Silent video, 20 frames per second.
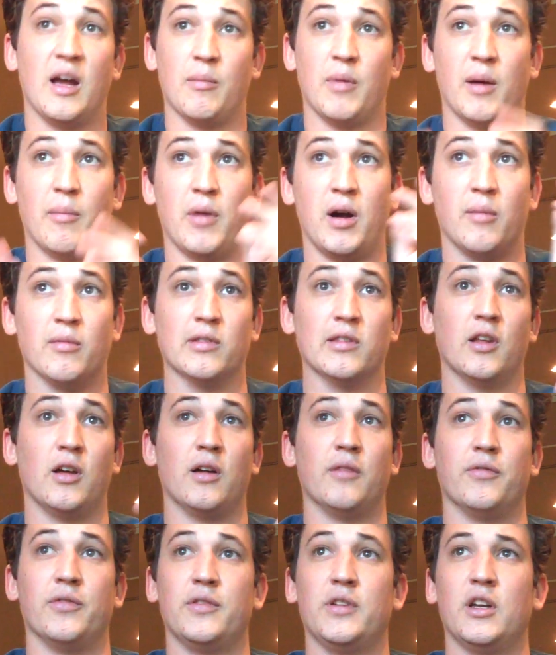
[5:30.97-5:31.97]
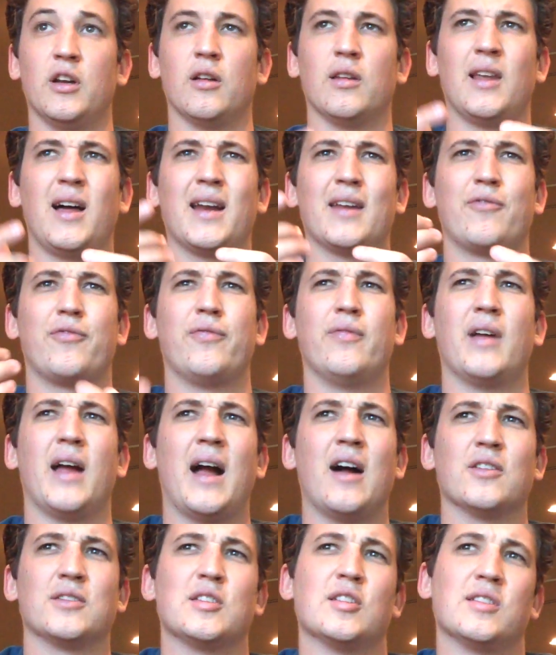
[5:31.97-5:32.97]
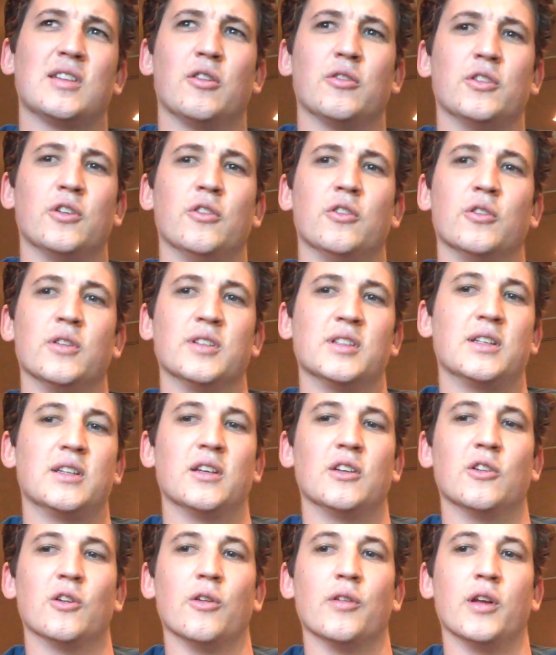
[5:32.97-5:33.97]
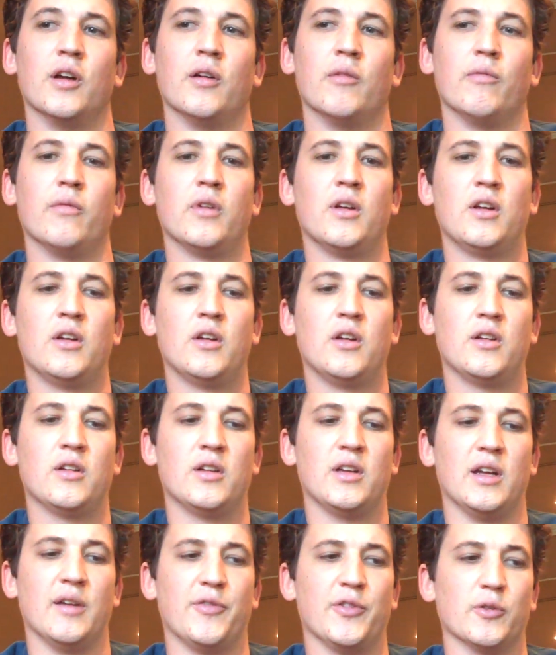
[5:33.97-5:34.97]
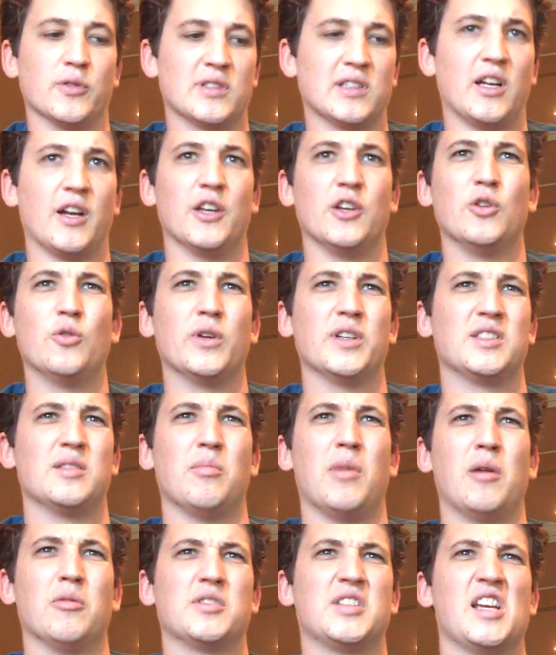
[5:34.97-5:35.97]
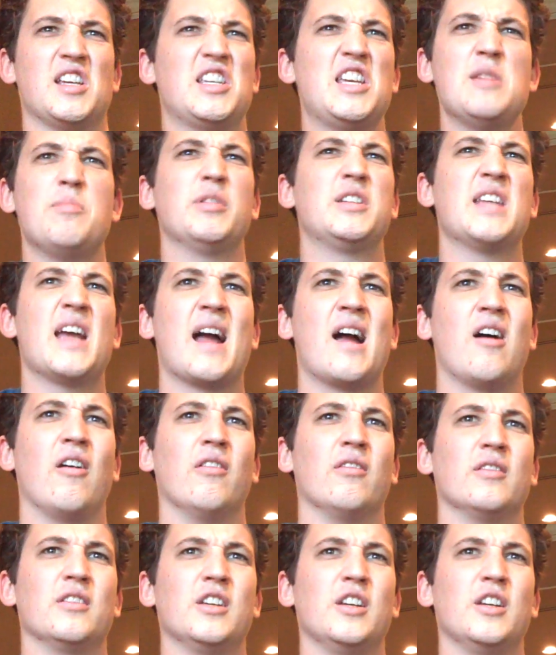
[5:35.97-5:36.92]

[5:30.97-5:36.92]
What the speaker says: And my mom loved, a lot of houses I would go to as a kid growing up, if there was a lot of noise, the mom would say, keep it down,